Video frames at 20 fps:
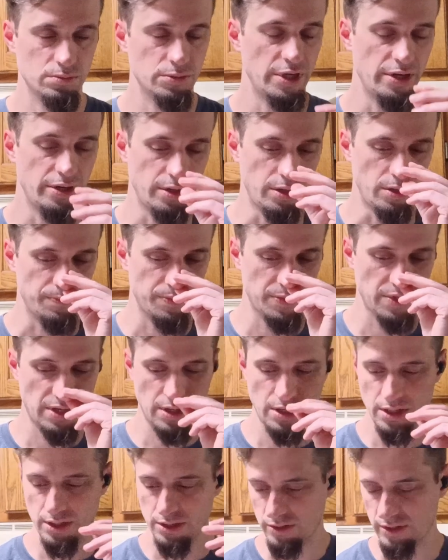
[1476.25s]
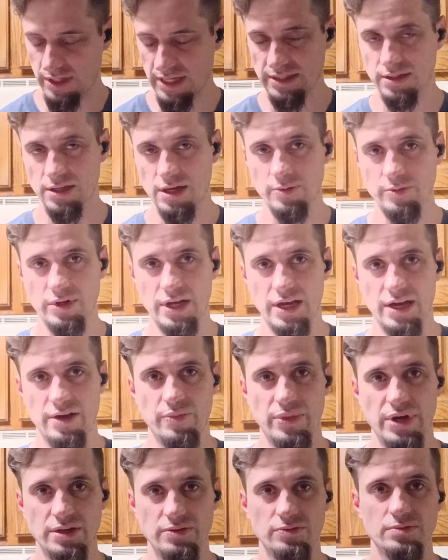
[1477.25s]
There you go. So I'm going to have
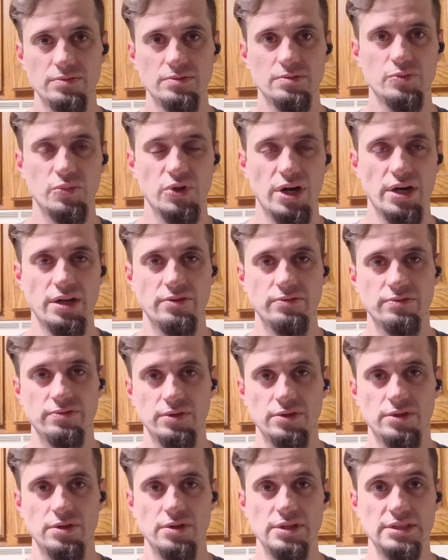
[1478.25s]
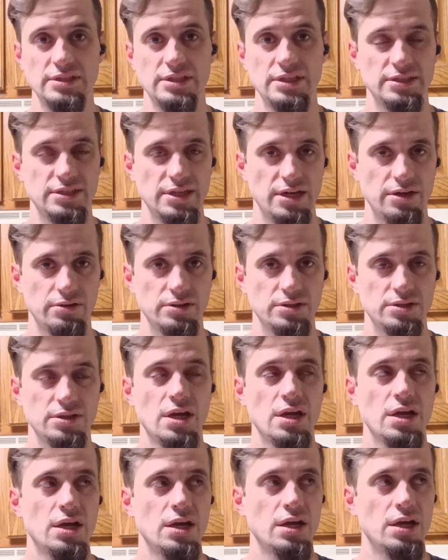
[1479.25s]
mine brining for 36 hours.
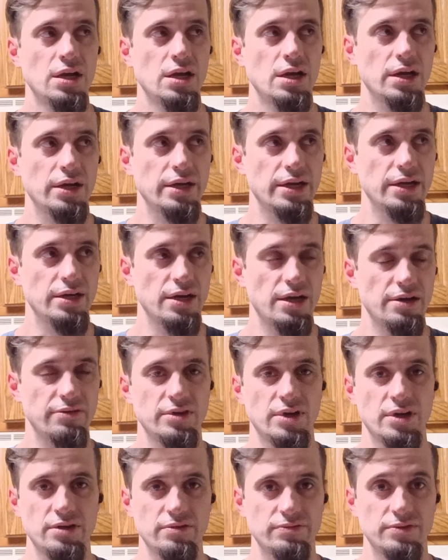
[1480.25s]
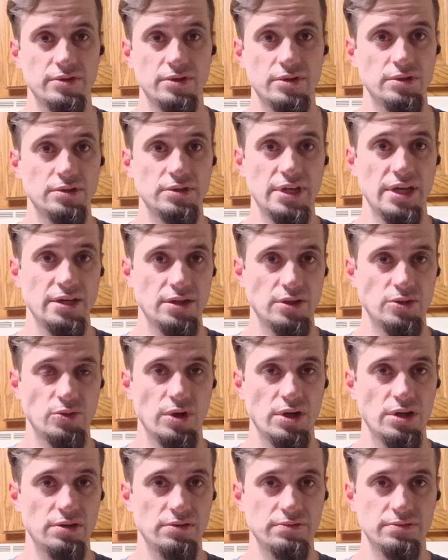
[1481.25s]
Again, I've done it for 10 to
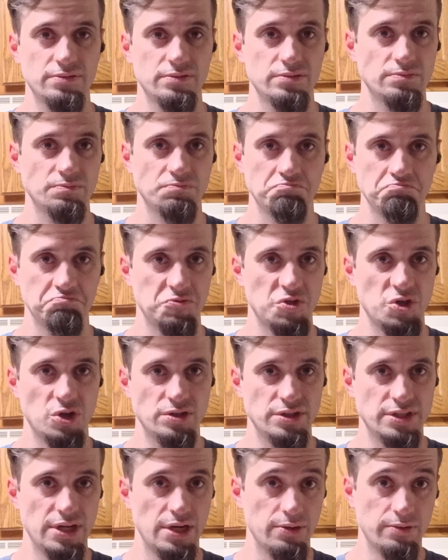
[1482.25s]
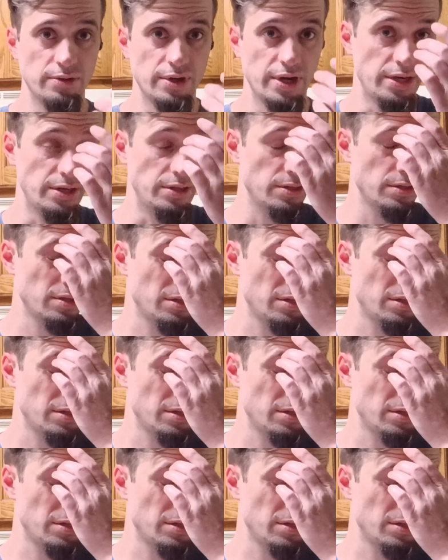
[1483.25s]
12. Turns out great.